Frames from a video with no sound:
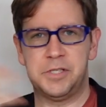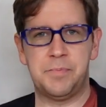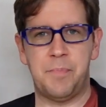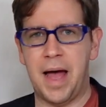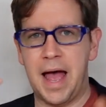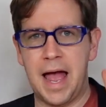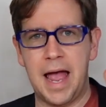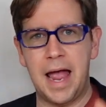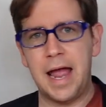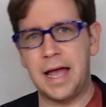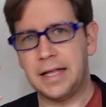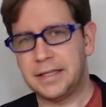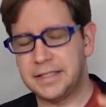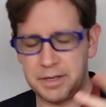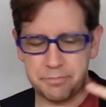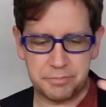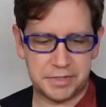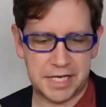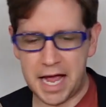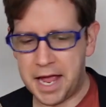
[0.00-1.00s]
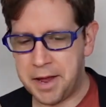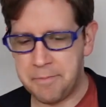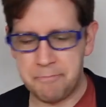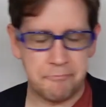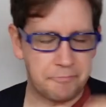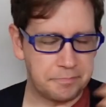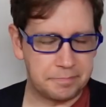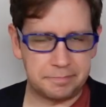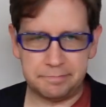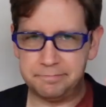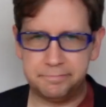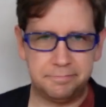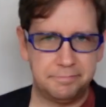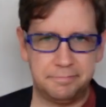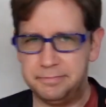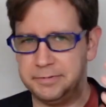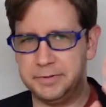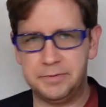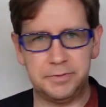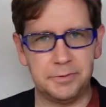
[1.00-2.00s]
spy at some time
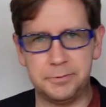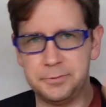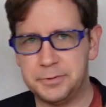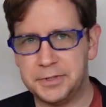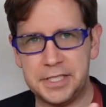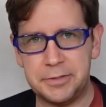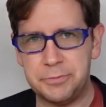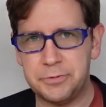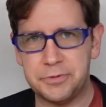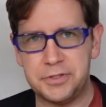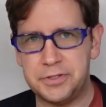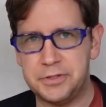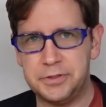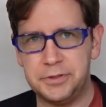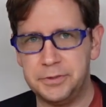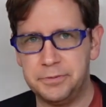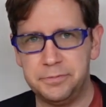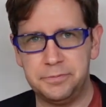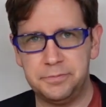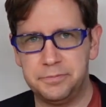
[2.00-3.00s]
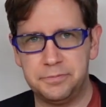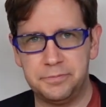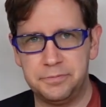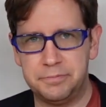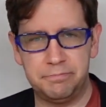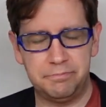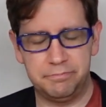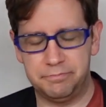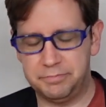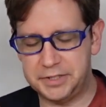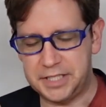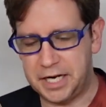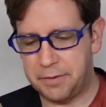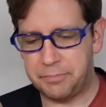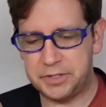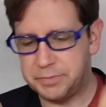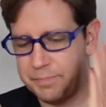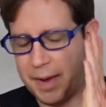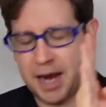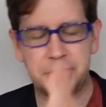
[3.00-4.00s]
was able to set up
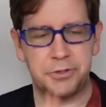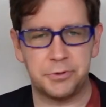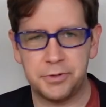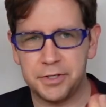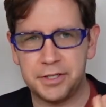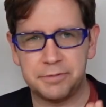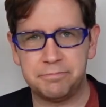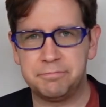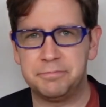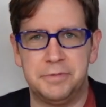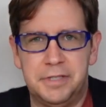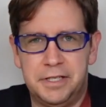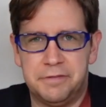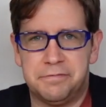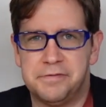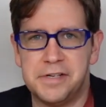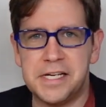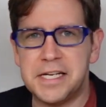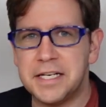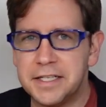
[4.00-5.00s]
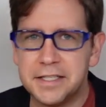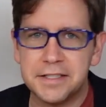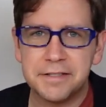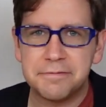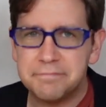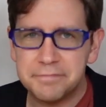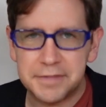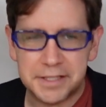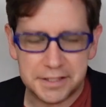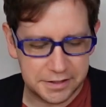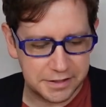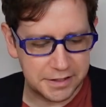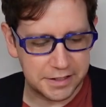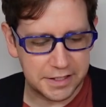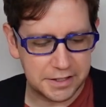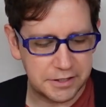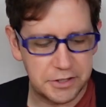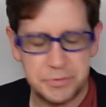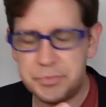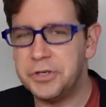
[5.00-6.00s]
this backdoor if needed into
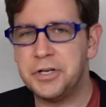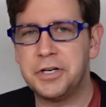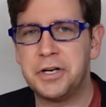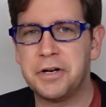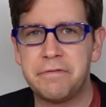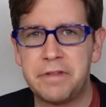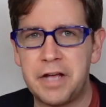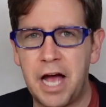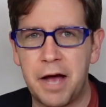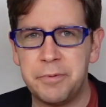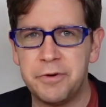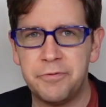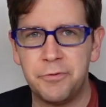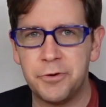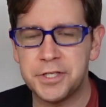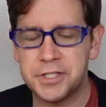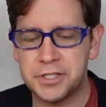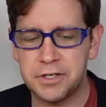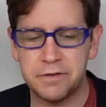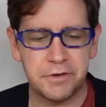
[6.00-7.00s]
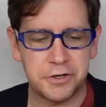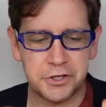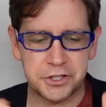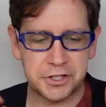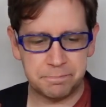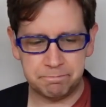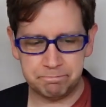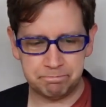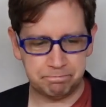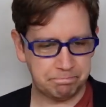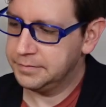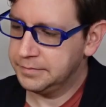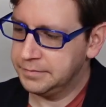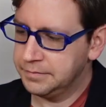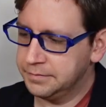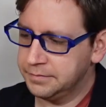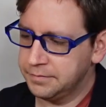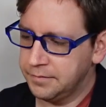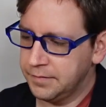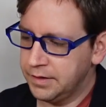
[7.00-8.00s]
the communion of the Omnivoice servers.
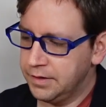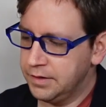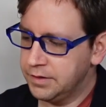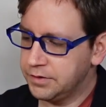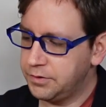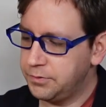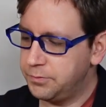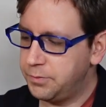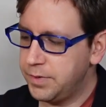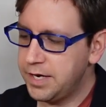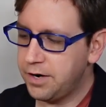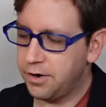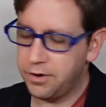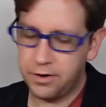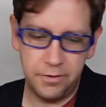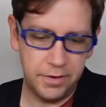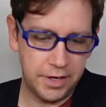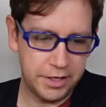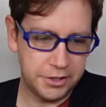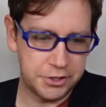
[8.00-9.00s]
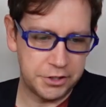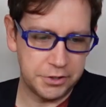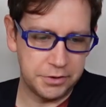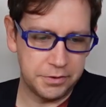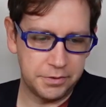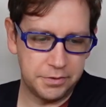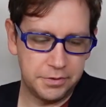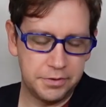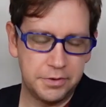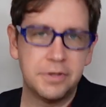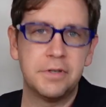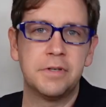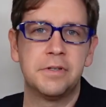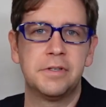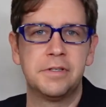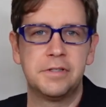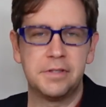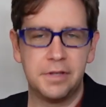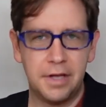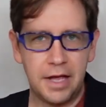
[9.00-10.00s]
So we are going to
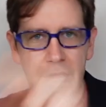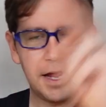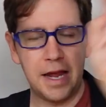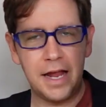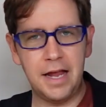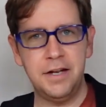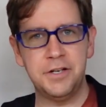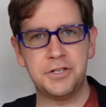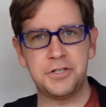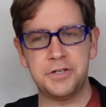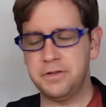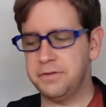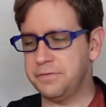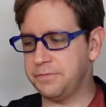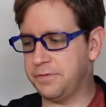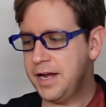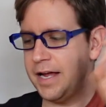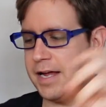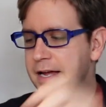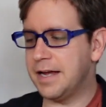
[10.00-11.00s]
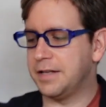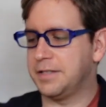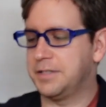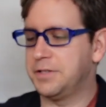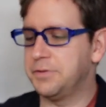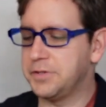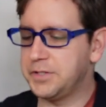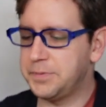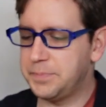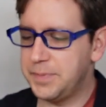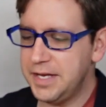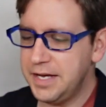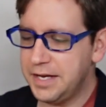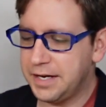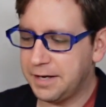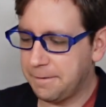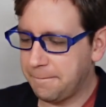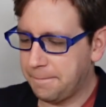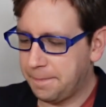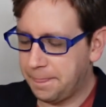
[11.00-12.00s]
enter the fray, so to
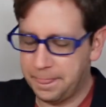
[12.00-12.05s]
speak.